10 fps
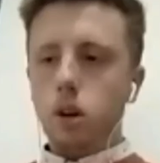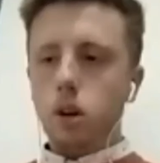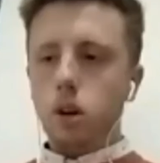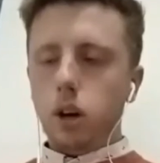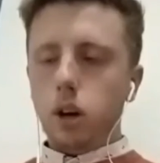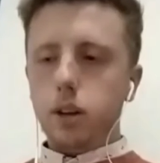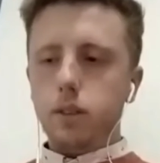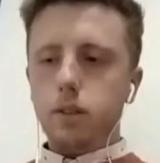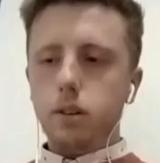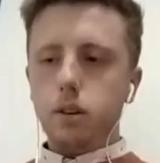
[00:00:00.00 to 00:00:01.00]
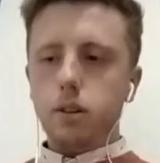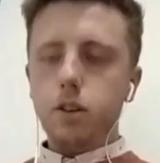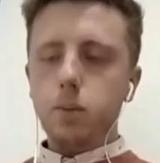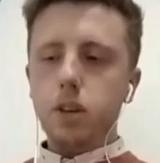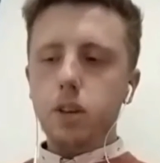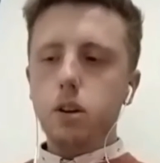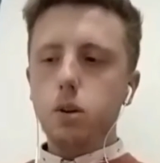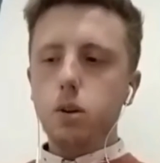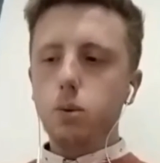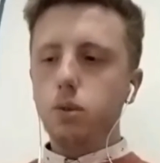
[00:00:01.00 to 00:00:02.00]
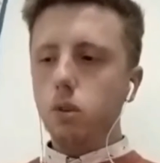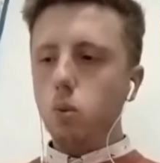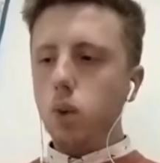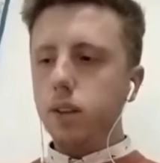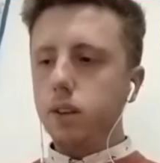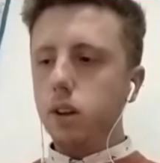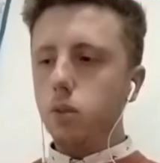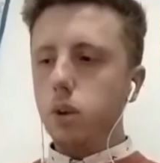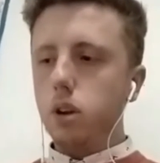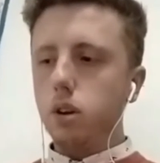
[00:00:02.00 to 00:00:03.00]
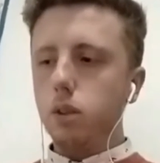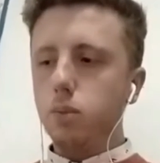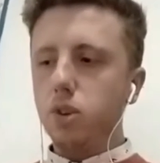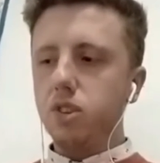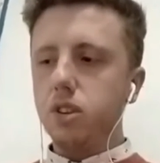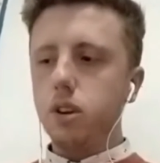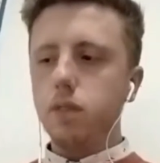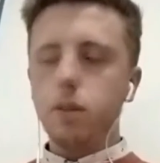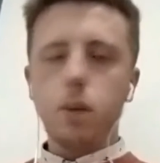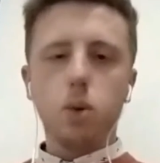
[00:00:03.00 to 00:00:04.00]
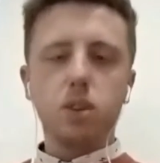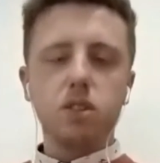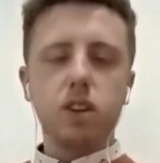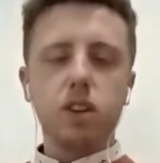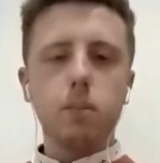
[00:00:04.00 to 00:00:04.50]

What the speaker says: And despite the lose, what can we learn positive about this game?